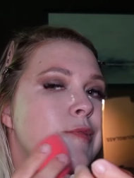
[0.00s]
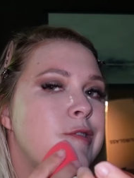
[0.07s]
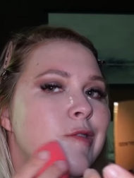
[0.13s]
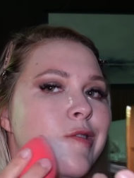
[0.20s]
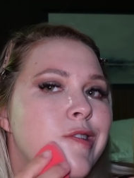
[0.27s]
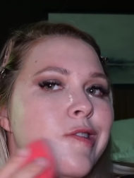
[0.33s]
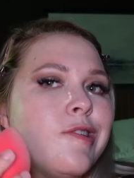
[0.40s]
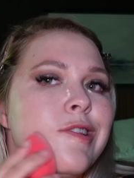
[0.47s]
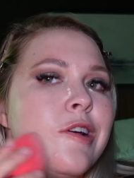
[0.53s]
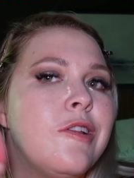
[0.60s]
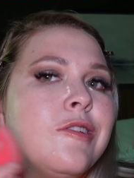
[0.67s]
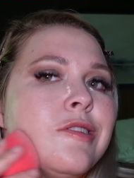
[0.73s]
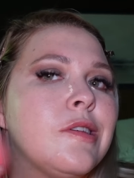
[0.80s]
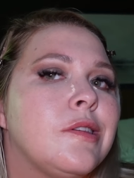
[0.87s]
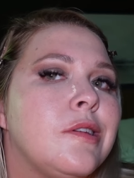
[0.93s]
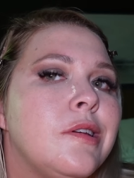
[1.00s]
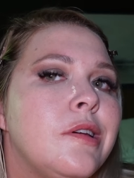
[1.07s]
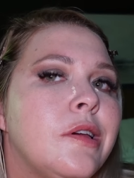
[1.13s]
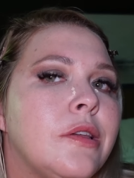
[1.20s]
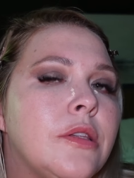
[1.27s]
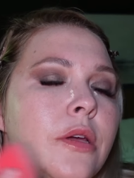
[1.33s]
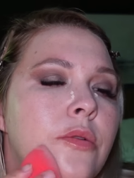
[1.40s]
Oh yeah, that looks
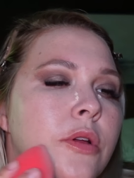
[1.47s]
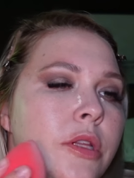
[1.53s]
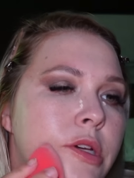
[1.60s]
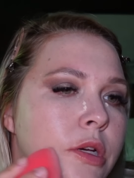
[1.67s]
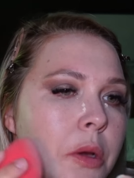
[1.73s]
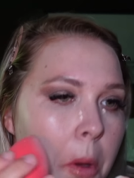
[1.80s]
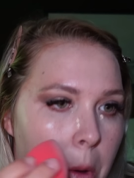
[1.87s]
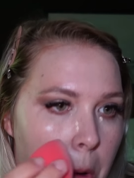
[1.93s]
nice. That really,